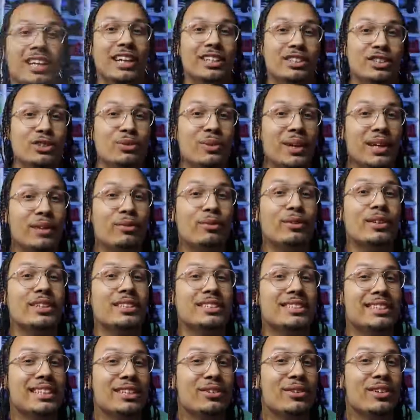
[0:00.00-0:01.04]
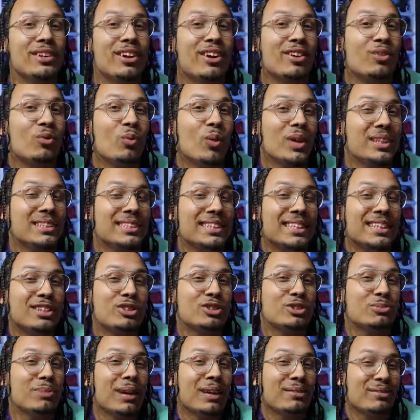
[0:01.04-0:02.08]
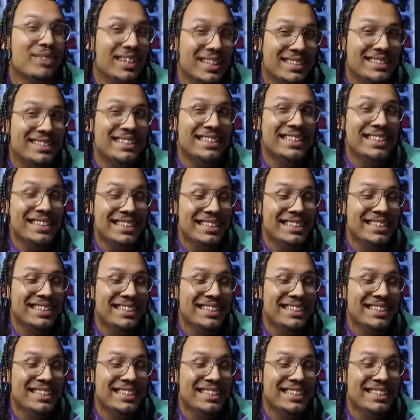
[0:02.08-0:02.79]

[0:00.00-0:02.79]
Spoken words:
you guys, you ready for the secret on what tickles my fancy?